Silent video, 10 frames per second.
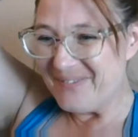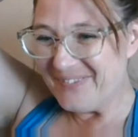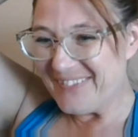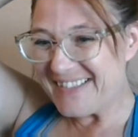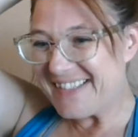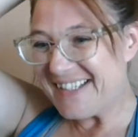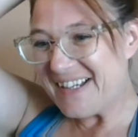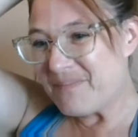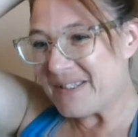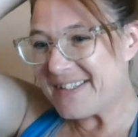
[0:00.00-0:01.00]
Let's
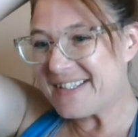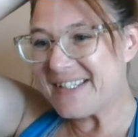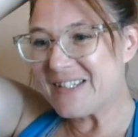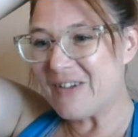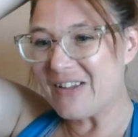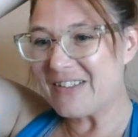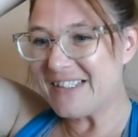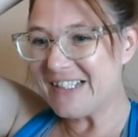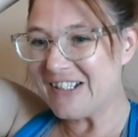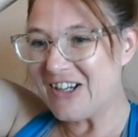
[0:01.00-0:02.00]
see. Businesses
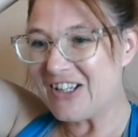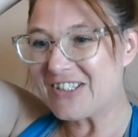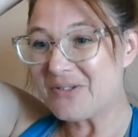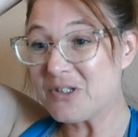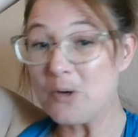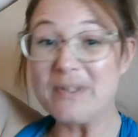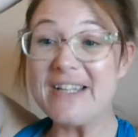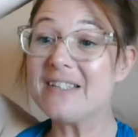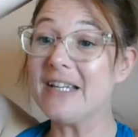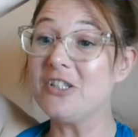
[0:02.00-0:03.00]
volunteer also as groups.
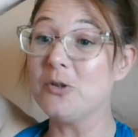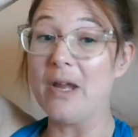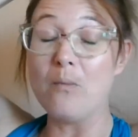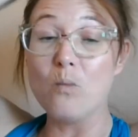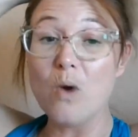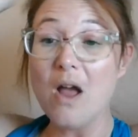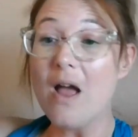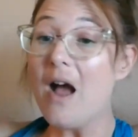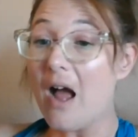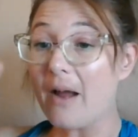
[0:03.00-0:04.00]
Yes, they do. And
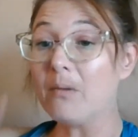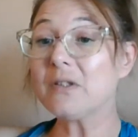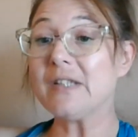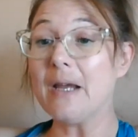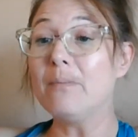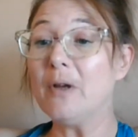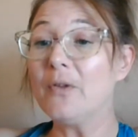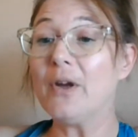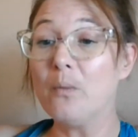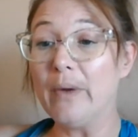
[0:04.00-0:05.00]
I will say,
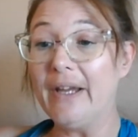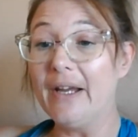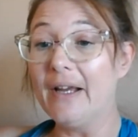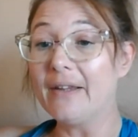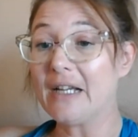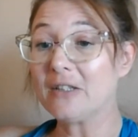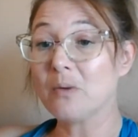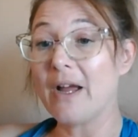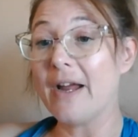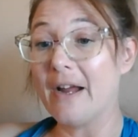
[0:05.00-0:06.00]
Bill, that's
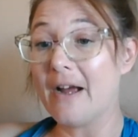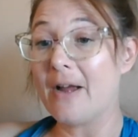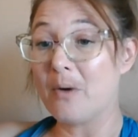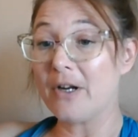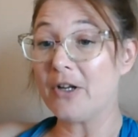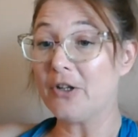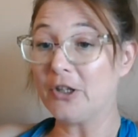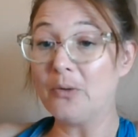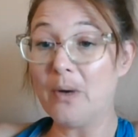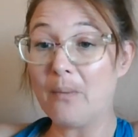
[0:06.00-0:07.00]
why I want to hook
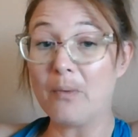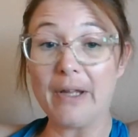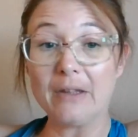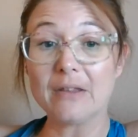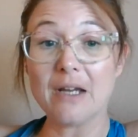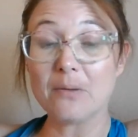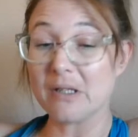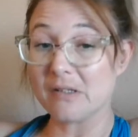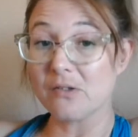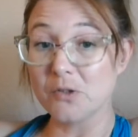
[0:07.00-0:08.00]
you up with
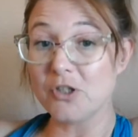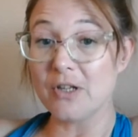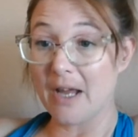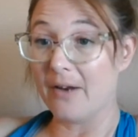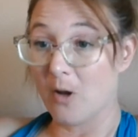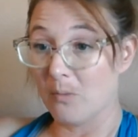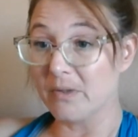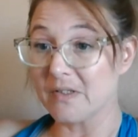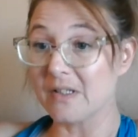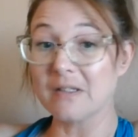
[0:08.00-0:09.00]
Resolution to End
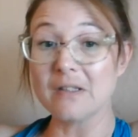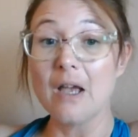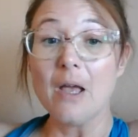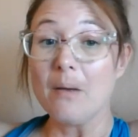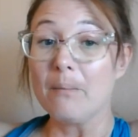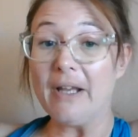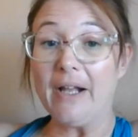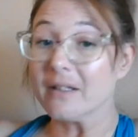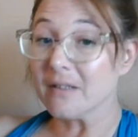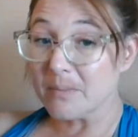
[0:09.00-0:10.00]
Homelessness,
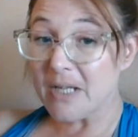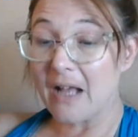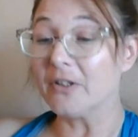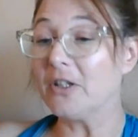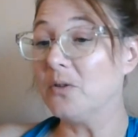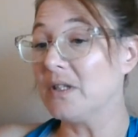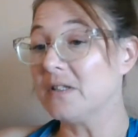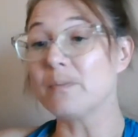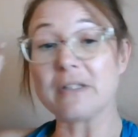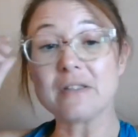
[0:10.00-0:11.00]
because I'm telling you,
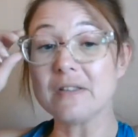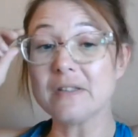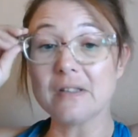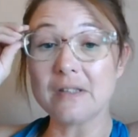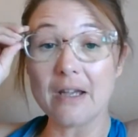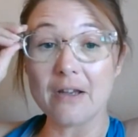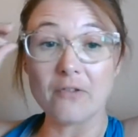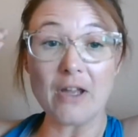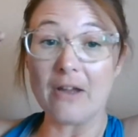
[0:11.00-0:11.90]
these businesses have